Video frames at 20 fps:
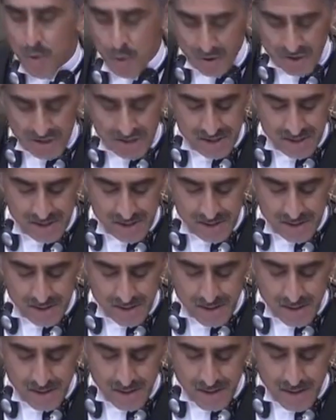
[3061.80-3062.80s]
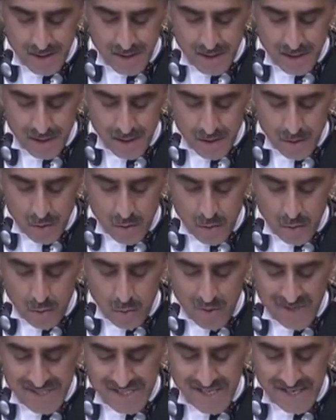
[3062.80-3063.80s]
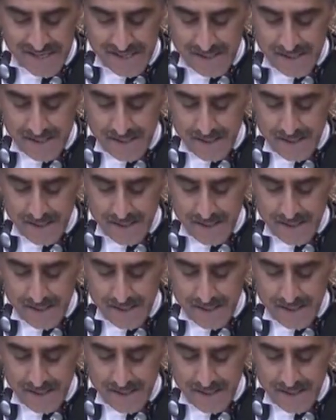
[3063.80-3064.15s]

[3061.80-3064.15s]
court was that